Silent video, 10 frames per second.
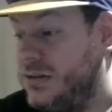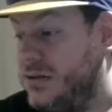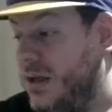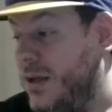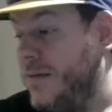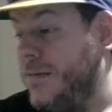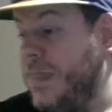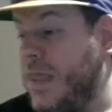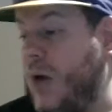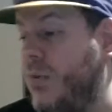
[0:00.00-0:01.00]
And
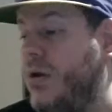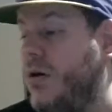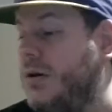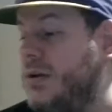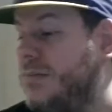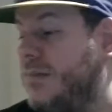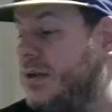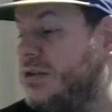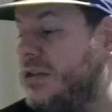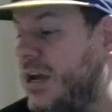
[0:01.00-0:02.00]
I went on
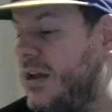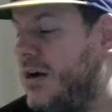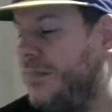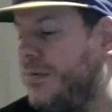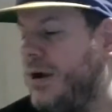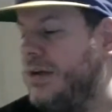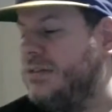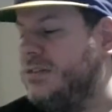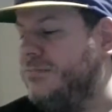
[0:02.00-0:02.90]
eBay checking out prices,